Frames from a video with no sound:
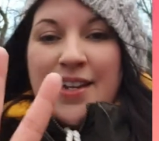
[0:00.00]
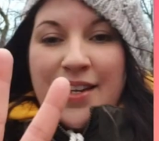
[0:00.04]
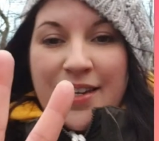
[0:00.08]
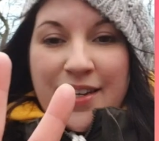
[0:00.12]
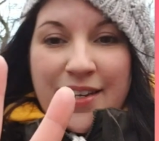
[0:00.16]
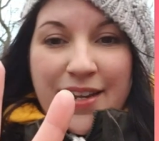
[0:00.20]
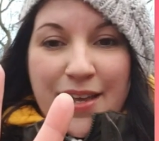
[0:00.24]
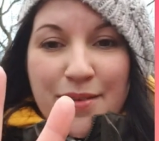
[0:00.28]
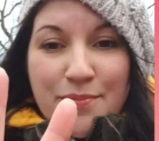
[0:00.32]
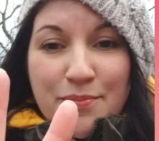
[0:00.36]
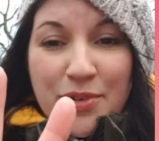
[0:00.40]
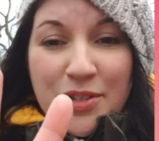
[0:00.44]

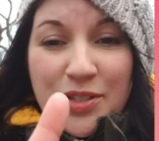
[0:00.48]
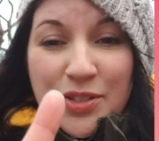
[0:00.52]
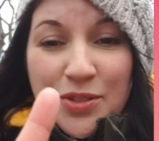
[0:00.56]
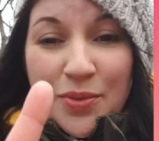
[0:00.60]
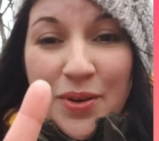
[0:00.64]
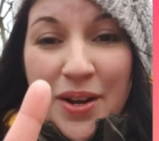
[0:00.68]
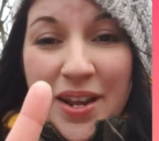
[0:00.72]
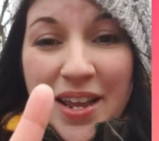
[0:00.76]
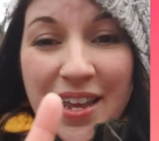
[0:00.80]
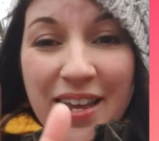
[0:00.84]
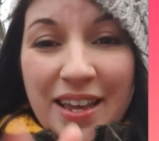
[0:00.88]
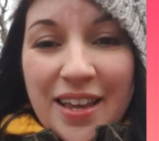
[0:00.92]
Number
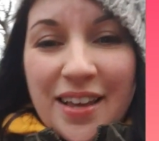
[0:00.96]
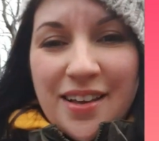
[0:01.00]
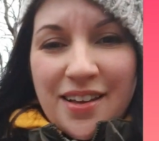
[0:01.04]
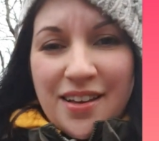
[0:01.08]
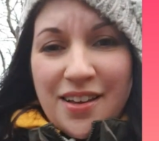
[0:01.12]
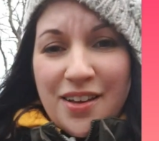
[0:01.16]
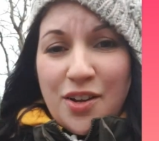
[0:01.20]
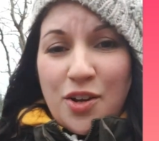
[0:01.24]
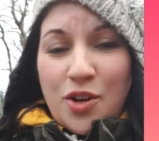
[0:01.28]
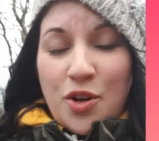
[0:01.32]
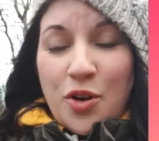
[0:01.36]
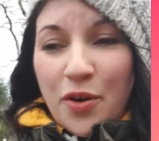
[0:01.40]
three,
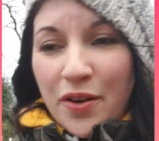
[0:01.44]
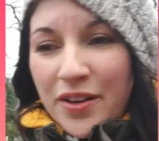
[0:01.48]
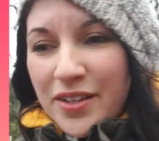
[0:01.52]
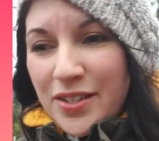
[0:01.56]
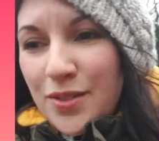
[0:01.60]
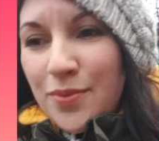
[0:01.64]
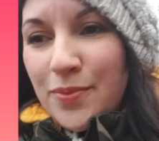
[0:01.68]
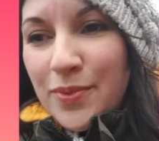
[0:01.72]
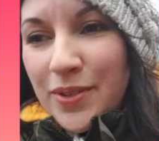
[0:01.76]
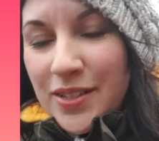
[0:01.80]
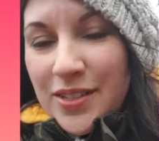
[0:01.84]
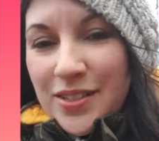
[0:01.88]

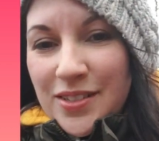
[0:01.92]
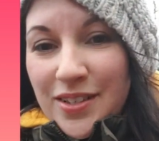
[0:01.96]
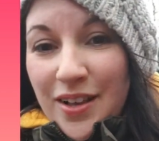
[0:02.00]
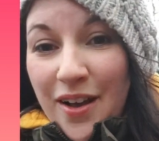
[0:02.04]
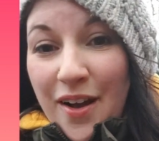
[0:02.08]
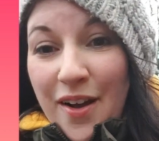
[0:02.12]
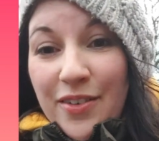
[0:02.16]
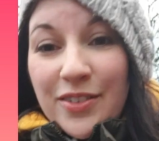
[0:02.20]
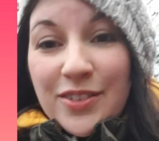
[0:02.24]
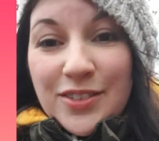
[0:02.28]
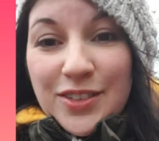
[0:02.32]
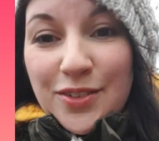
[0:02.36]
Christmas
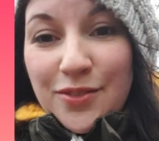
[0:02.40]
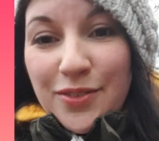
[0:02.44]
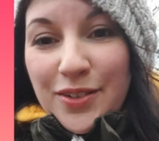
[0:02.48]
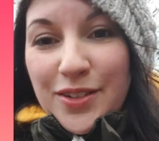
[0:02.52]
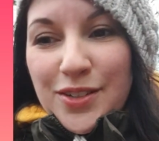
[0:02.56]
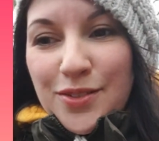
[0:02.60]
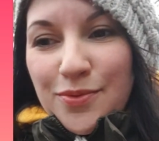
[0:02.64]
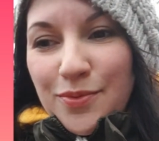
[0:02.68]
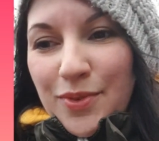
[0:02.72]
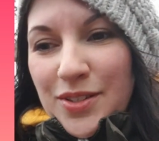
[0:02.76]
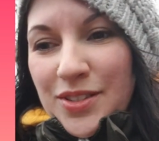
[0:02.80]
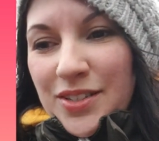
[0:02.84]
songs,
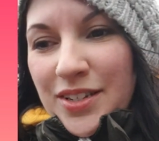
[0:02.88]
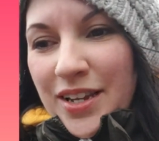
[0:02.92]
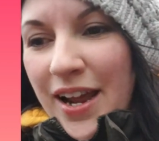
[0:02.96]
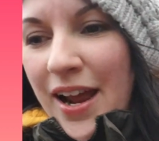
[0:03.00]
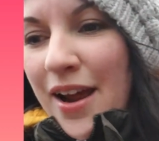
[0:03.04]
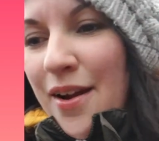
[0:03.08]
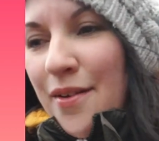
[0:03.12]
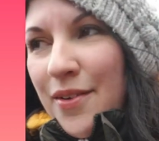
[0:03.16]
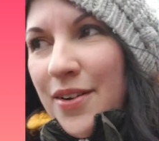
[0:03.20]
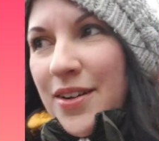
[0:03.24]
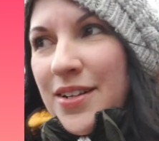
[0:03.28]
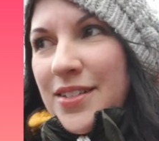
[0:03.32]
Christmas
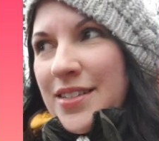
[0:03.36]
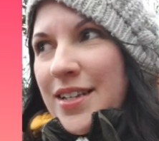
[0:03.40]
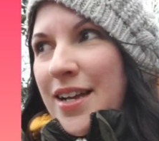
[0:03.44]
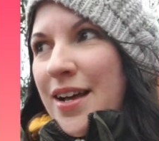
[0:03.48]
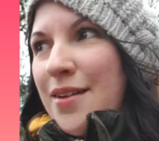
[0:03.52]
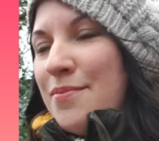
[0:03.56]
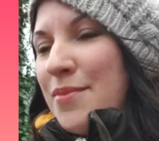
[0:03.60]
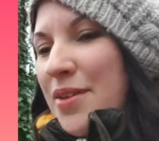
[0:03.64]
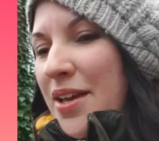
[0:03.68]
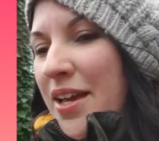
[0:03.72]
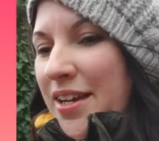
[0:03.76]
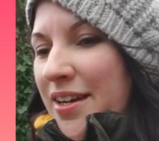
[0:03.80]
carols.
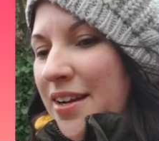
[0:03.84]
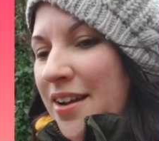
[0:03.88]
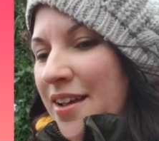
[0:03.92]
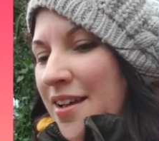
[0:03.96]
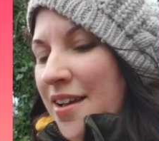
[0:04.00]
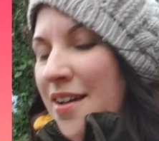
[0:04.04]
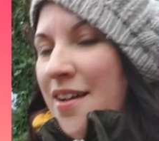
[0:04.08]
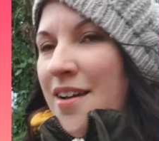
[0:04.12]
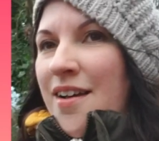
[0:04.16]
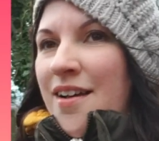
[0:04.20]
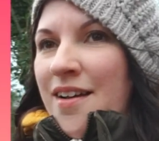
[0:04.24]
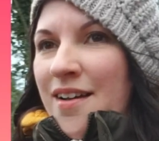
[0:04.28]
I mean,
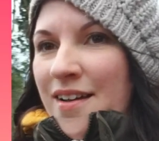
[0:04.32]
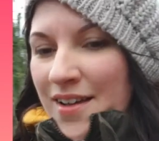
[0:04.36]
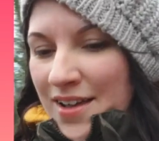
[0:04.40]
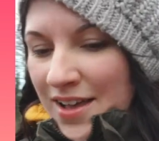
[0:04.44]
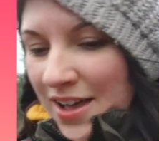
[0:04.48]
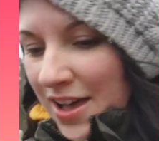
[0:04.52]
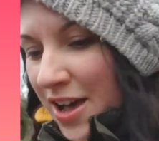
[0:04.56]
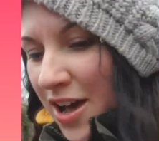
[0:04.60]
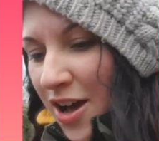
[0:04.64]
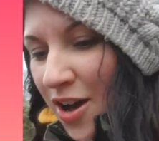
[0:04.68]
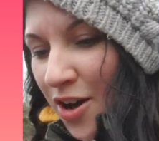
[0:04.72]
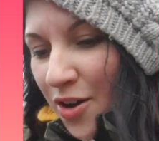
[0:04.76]

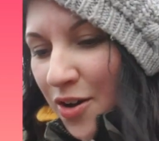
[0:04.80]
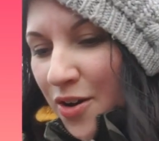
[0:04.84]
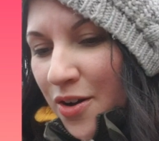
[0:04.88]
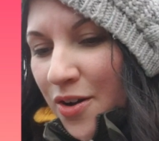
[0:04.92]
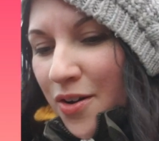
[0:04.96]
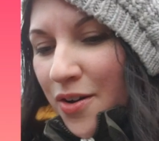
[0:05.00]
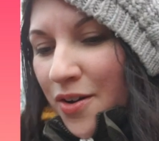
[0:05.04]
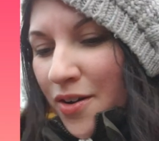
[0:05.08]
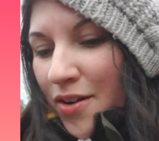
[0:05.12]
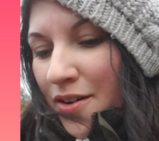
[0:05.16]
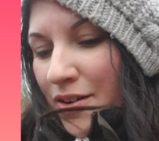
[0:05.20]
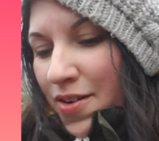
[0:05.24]

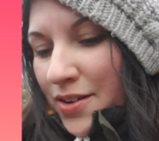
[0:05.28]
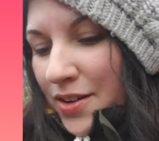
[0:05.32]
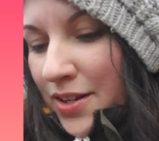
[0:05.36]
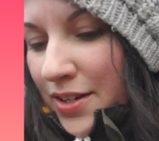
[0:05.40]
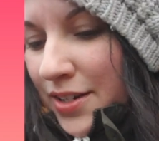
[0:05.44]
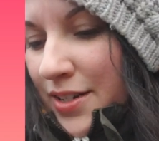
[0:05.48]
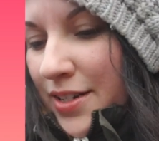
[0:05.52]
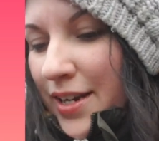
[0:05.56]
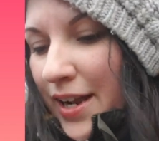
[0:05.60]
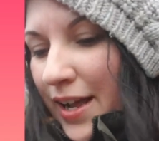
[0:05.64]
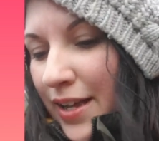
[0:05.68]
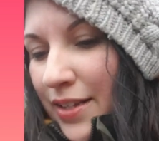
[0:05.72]

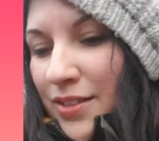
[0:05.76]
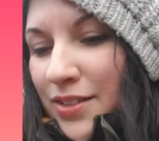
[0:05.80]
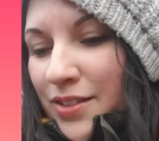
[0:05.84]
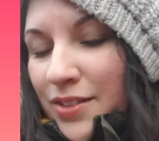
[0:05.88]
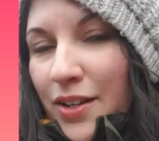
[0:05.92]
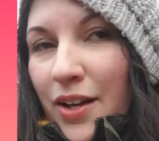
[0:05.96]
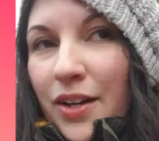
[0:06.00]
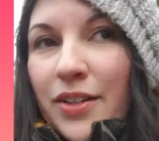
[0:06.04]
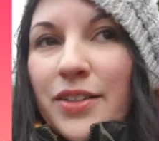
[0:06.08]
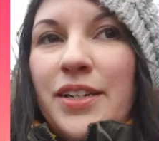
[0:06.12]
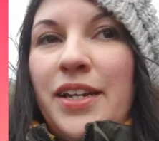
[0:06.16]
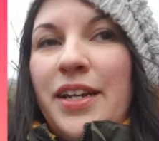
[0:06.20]
who does
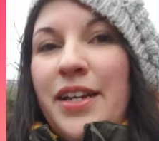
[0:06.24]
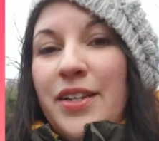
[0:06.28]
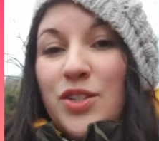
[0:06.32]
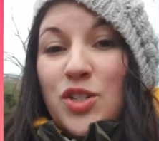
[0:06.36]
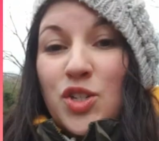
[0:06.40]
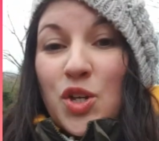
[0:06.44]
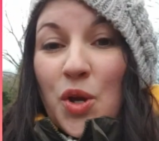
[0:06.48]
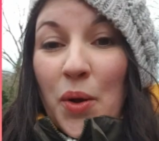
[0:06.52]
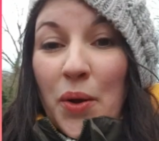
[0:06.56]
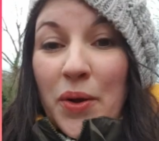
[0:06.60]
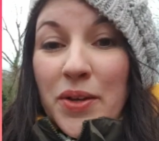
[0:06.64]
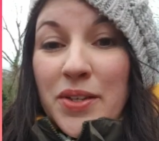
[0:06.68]
not
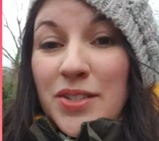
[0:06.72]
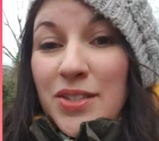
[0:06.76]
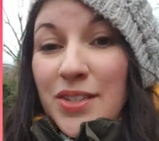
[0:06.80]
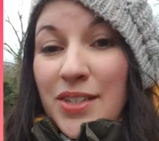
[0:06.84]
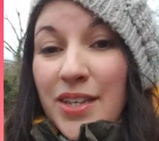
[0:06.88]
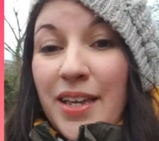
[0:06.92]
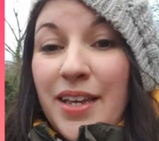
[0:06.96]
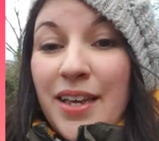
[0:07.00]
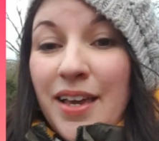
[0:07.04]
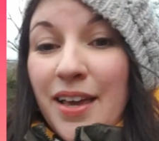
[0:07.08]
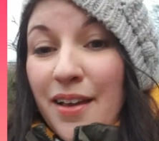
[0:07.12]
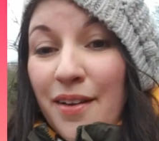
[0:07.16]
enjoy
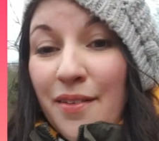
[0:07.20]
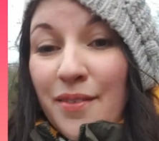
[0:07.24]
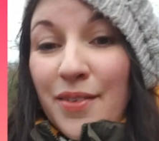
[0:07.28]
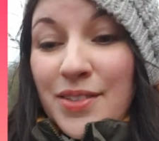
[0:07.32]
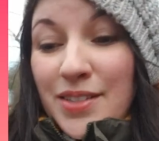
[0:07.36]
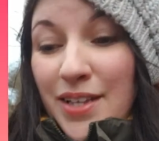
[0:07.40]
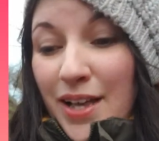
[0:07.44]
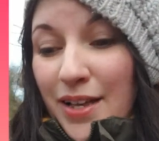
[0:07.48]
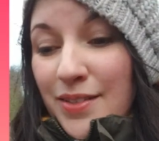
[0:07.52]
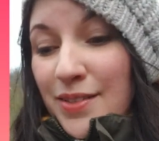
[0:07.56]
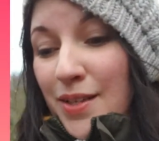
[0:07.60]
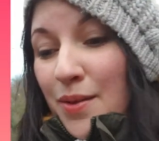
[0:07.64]
singing
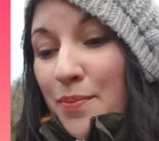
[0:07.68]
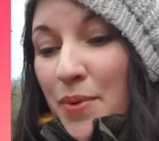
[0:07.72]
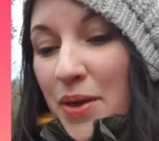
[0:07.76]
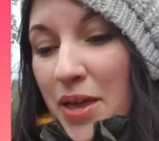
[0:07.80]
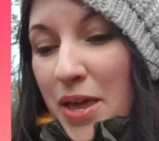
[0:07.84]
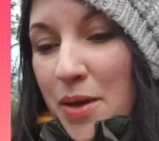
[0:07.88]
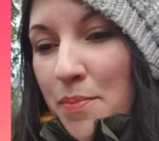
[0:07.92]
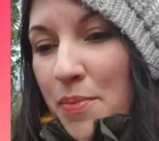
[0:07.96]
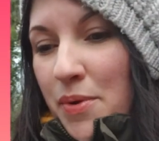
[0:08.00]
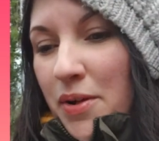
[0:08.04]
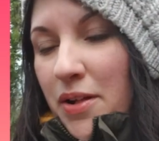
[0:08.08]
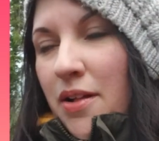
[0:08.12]
with other
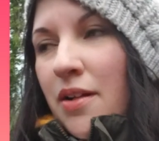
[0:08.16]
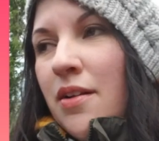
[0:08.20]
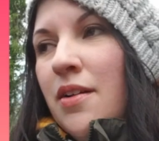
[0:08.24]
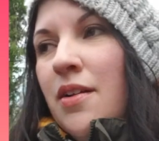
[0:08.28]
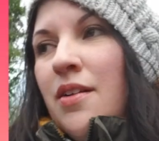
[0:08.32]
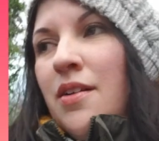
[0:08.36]
people?